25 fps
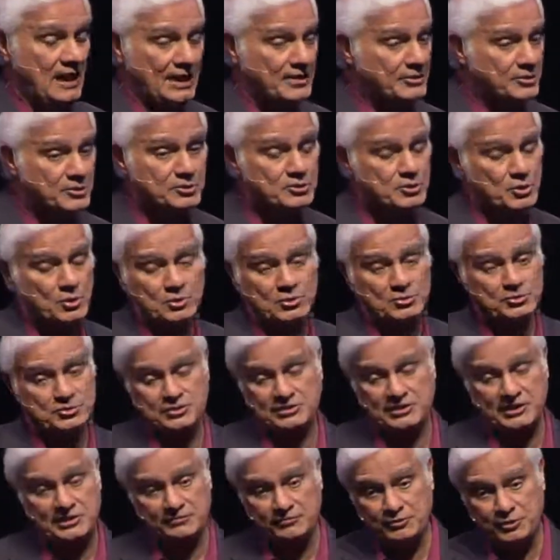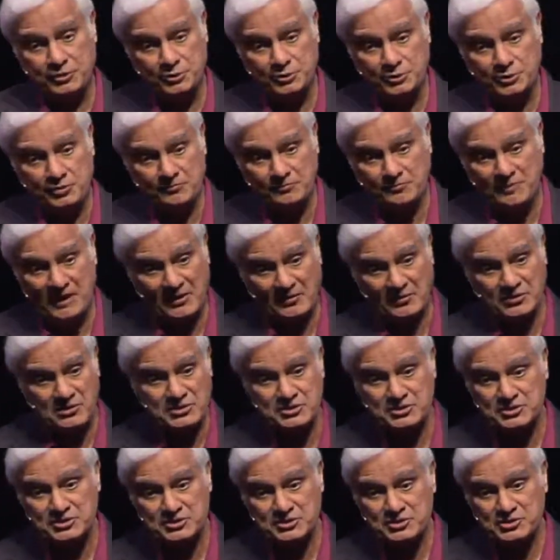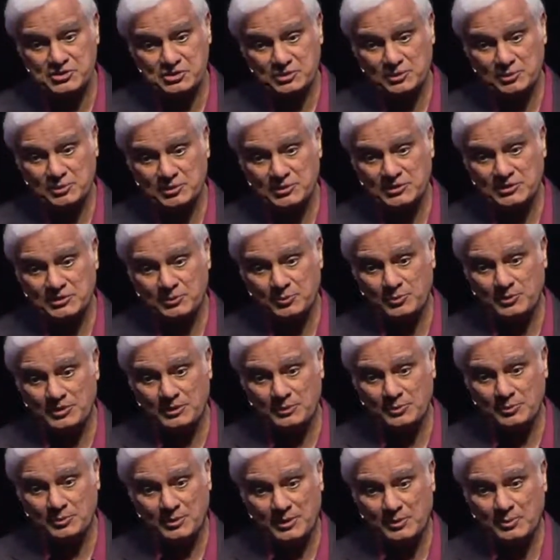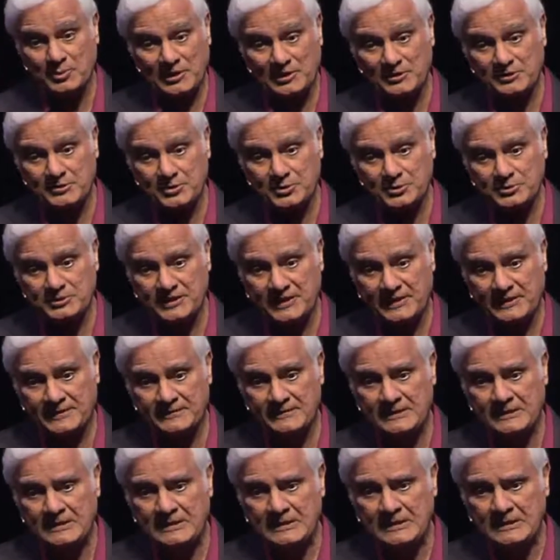I don't hold to their view of marriage and so on. We well know that.